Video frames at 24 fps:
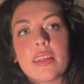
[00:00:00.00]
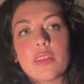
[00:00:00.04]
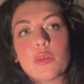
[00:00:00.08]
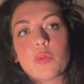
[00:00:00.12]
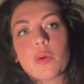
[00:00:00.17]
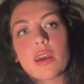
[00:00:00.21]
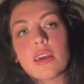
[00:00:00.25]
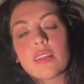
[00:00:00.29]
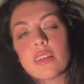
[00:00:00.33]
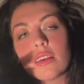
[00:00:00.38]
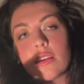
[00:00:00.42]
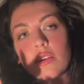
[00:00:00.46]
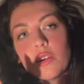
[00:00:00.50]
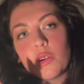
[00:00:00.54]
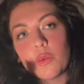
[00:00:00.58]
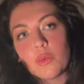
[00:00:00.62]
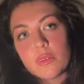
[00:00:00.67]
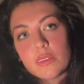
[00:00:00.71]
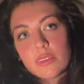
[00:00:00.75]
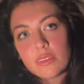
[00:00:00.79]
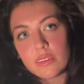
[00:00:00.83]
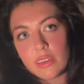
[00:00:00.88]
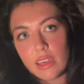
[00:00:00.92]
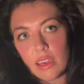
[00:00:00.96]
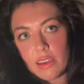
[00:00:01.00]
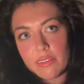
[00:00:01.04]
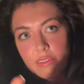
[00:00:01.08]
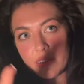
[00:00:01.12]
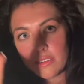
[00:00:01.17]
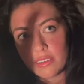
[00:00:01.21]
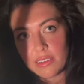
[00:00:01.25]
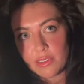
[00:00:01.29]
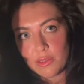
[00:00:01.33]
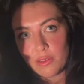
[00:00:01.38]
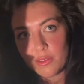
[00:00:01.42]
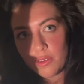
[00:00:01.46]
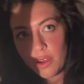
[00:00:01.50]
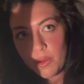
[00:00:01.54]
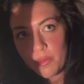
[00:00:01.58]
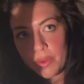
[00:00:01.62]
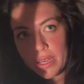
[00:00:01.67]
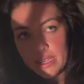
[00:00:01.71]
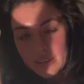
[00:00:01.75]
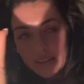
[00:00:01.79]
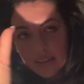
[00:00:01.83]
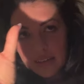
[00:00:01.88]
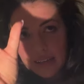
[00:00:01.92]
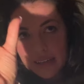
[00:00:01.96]
in the way that you and Cierra are sort of like
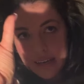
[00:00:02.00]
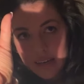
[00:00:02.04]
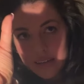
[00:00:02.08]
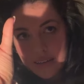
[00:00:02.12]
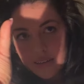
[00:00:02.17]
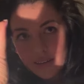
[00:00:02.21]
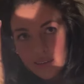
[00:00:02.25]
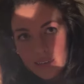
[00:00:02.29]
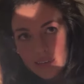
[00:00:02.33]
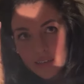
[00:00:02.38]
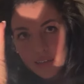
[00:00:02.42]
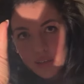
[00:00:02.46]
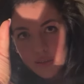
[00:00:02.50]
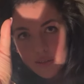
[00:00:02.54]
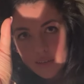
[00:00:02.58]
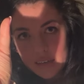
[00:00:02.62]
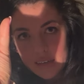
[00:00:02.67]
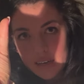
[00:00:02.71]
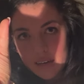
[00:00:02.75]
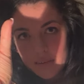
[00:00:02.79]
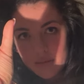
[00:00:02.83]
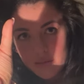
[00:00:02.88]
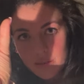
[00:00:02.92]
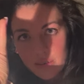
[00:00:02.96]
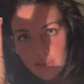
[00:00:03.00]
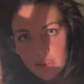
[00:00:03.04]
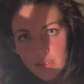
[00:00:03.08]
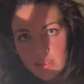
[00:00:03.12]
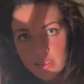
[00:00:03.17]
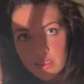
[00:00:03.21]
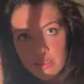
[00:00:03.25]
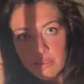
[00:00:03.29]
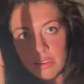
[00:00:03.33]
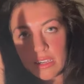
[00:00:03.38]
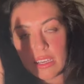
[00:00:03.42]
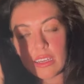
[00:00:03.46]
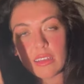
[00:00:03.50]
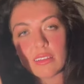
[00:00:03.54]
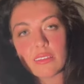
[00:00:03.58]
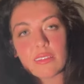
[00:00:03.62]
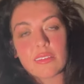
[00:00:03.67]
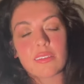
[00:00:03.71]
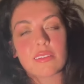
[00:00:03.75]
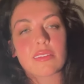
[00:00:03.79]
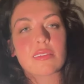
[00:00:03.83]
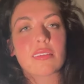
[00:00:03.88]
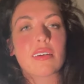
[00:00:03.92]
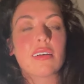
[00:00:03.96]
pitted against each other now on two
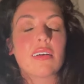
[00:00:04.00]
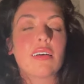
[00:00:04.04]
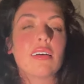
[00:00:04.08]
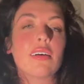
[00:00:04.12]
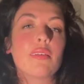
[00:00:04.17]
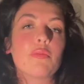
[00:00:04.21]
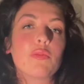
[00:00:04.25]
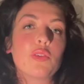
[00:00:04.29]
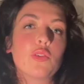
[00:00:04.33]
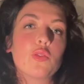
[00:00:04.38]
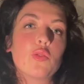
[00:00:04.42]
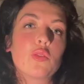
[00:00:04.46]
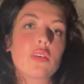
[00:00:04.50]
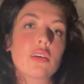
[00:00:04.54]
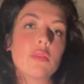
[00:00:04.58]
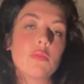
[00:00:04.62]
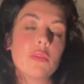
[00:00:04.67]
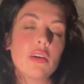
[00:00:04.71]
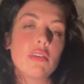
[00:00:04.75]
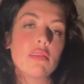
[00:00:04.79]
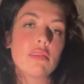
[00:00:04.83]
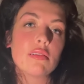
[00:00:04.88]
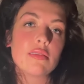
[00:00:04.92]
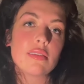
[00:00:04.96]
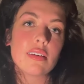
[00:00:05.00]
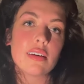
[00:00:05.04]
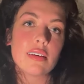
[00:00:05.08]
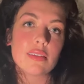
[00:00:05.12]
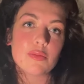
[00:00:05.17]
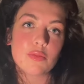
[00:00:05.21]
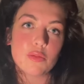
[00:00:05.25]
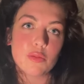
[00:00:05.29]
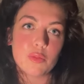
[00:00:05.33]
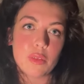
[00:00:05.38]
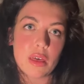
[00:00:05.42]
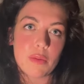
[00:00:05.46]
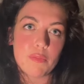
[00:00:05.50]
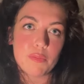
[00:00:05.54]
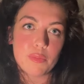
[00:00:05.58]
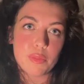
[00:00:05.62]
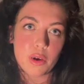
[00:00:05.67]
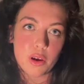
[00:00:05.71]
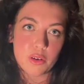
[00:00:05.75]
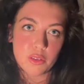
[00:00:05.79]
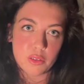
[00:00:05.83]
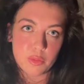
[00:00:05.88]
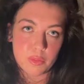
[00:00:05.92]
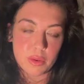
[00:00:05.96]
screens, um, your communities will then
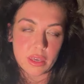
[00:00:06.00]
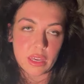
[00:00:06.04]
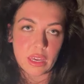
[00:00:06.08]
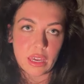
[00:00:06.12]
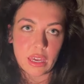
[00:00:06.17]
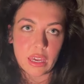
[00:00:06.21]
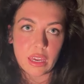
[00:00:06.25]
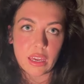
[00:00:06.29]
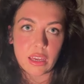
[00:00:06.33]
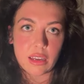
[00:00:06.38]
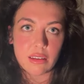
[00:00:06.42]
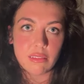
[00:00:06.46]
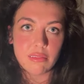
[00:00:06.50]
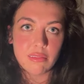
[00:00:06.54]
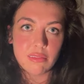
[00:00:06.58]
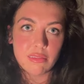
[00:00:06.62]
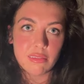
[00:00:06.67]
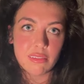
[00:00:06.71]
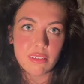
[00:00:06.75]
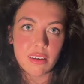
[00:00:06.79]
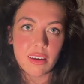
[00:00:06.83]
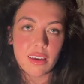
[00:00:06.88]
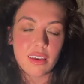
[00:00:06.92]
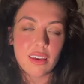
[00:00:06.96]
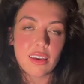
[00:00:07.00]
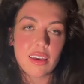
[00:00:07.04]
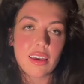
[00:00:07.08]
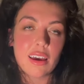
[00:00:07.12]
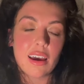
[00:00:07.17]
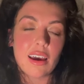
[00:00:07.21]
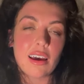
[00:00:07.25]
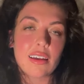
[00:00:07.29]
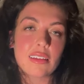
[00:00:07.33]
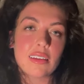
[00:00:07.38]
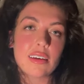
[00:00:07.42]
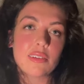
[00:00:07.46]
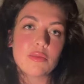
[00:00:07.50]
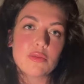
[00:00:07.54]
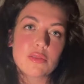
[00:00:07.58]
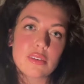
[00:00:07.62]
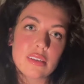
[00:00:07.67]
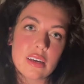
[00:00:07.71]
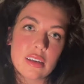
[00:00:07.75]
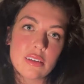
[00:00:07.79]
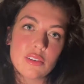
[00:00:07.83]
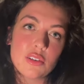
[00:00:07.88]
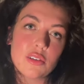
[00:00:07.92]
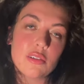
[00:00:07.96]
both be in, and they will
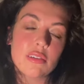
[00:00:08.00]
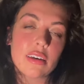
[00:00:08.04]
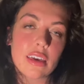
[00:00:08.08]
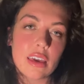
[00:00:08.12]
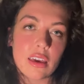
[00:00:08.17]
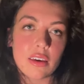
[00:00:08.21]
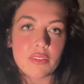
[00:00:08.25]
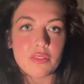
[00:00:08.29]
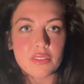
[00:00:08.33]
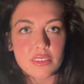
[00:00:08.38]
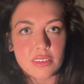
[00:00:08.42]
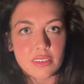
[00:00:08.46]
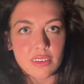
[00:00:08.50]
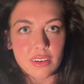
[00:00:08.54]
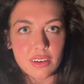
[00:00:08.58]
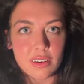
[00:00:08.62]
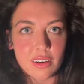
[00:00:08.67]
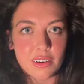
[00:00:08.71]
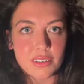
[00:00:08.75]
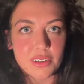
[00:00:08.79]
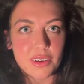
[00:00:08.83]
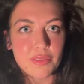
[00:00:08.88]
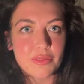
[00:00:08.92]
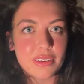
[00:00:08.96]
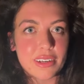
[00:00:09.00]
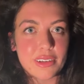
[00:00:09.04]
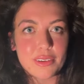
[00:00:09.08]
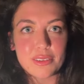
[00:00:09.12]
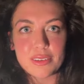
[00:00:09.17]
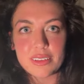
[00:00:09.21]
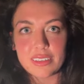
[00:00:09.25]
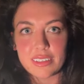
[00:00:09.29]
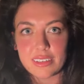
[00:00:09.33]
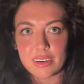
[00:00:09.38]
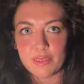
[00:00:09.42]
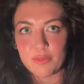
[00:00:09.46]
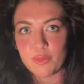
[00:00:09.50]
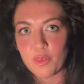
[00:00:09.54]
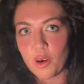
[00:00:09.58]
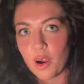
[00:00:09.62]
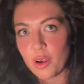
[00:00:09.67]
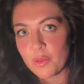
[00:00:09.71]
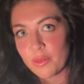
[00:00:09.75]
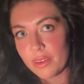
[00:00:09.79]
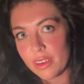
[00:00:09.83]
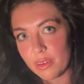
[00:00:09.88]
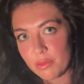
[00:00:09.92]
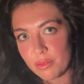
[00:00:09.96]
send you gifts. I don't really understand
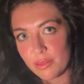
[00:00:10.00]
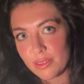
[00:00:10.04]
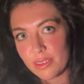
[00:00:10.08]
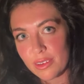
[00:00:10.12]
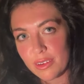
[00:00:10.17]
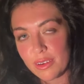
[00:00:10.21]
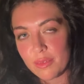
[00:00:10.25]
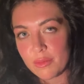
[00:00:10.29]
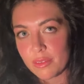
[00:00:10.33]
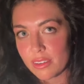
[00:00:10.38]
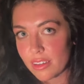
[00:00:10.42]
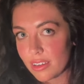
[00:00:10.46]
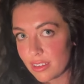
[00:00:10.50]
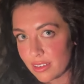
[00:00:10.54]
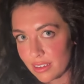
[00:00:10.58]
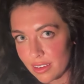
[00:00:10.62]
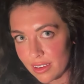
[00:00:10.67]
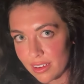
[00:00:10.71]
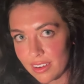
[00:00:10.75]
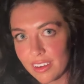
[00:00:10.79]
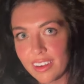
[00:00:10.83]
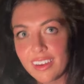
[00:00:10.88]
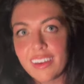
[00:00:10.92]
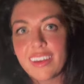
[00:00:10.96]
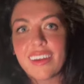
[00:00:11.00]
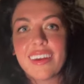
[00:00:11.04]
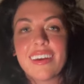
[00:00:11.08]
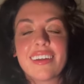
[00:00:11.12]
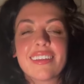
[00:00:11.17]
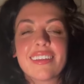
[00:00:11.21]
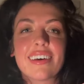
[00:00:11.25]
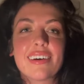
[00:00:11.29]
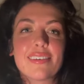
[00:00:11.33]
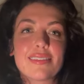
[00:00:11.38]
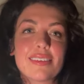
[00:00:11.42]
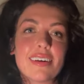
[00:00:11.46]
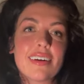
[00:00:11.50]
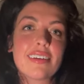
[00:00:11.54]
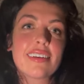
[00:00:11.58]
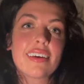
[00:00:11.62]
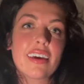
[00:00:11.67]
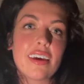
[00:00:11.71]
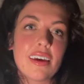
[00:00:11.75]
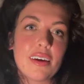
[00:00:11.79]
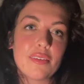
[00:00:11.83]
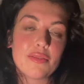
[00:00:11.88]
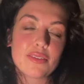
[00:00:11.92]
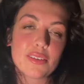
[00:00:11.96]
why people do it, but they do. They'll send
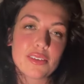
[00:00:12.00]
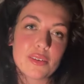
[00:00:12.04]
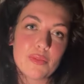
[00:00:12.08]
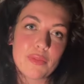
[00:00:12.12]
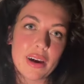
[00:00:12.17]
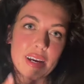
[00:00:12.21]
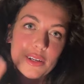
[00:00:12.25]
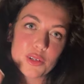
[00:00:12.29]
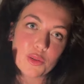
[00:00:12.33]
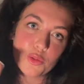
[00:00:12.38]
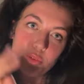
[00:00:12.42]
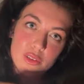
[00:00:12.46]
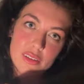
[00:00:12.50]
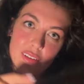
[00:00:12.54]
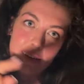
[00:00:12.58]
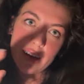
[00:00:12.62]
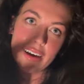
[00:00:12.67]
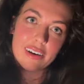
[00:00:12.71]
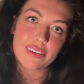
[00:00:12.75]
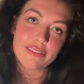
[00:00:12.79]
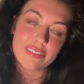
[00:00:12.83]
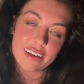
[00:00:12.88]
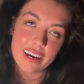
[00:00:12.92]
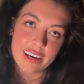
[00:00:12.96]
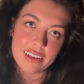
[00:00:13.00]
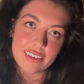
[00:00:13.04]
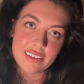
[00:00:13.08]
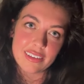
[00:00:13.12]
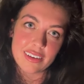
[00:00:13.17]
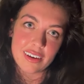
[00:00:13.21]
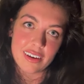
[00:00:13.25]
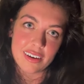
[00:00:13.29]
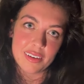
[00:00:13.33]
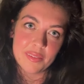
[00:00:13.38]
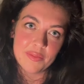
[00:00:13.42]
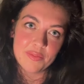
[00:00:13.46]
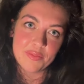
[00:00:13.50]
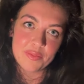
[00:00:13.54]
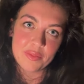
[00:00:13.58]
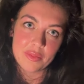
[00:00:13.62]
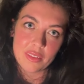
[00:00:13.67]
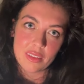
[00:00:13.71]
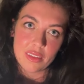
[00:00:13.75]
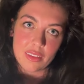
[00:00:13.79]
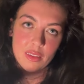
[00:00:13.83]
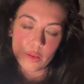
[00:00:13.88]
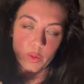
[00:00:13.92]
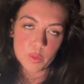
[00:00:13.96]
gifts to make sure that that creator
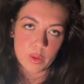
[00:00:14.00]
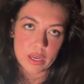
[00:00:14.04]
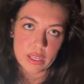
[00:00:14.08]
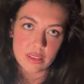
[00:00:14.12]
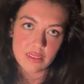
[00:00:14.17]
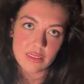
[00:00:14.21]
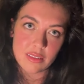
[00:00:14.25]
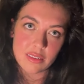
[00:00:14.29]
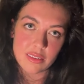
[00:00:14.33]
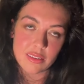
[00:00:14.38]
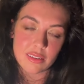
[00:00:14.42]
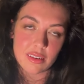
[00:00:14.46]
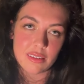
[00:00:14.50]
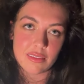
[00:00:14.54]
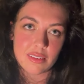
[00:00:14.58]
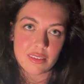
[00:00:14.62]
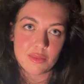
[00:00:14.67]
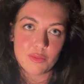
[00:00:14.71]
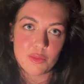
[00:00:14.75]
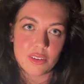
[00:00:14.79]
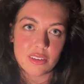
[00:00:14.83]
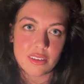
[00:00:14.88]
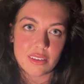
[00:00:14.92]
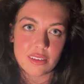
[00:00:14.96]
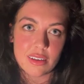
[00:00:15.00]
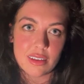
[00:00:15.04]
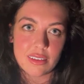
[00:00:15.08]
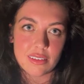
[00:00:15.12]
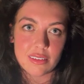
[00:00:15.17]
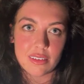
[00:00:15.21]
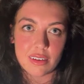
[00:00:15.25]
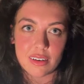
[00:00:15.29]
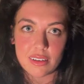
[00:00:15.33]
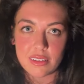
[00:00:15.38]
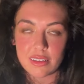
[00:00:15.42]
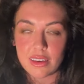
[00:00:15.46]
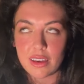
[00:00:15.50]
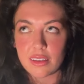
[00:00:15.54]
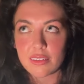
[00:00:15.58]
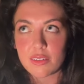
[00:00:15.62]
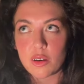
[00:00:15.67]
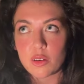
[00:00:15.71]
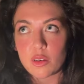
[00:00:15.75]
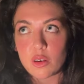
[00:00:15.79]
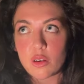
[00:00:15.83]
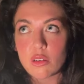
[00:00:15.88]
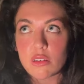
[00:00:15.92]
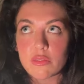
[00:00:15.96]
wins. So someone sends like a
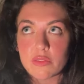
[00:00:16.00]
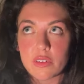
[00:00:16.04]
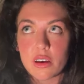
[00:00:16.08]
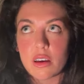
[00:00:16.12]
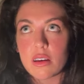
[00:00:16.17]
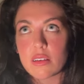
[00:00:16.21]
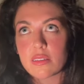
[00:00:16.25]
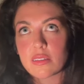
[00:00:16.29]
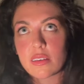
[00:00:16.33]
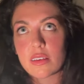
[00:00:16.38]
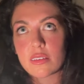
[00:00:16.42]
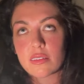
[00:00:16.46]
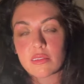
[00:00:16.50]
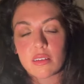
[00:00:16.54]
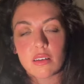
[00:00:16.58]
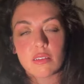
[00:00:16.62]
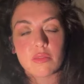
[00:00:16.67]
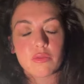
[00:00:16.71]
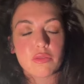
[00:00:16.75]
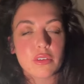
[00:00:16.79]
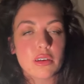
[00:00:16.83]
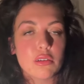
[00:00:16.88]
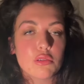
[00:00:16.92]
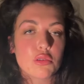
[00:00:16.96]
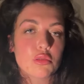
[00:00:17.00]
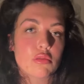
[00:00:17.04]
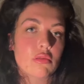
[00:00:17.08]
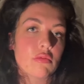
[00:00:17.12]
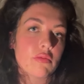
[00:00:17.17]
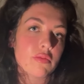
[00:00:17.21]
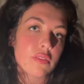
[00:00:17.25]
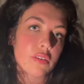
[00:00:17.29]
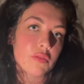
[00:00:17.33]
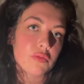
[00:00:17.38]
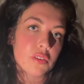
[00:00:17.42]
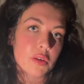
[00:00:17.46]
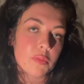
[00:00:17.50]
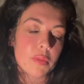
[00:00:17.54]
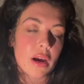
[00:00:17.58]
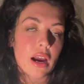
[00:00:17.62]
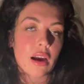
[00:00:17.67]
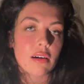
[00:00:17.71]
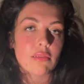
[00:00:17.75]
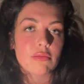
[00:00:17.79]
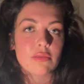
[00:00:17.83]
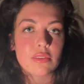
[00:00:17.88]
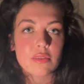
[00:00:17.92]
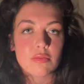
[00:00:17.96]
TikTok universe that's like three hundred and fifty
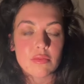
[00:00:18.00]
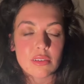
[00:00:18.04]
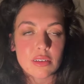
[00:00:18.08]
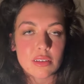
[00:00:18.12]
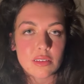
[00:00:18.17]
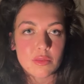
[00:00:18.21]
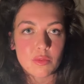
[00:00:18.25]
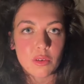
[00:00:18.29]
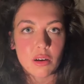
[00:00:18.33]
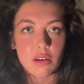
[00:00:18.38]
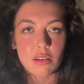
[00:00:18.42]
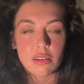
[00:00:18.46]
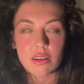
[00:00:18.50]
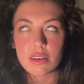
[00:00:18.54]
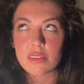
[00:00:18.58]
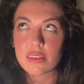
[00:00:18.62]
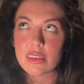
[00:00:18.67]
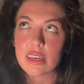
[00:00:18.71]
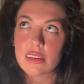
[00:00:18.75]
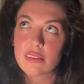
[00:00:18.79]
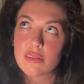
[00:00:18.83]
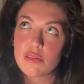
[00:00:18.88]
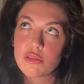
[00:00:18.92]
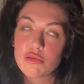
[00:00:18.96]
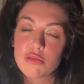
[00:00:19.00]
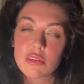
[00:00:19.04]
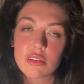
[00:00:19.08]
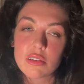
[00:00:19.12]
pounds, which is what like six